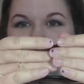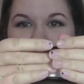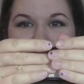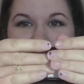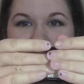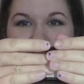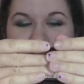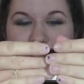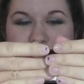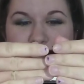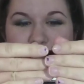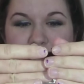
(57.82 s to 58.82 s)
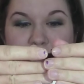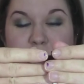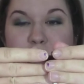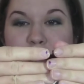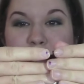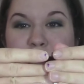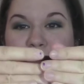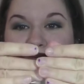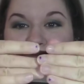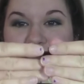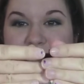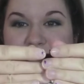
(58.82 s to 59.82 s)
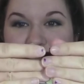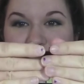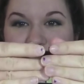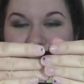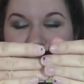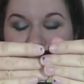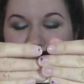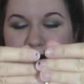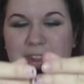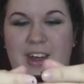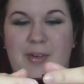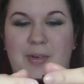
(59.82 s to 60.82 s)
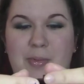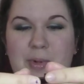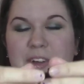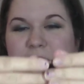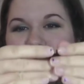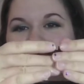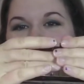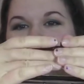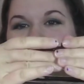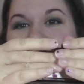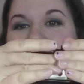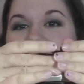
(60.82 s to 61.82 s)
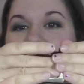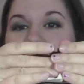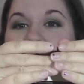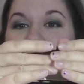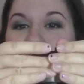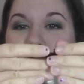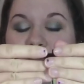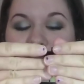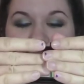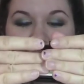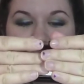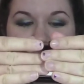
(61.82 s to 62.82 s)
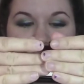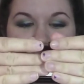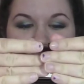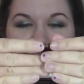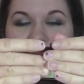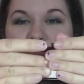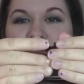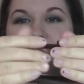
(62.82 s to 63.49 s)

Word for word: I don't know the word for it. Everybody was excited for this, put it that way, because you get three colors.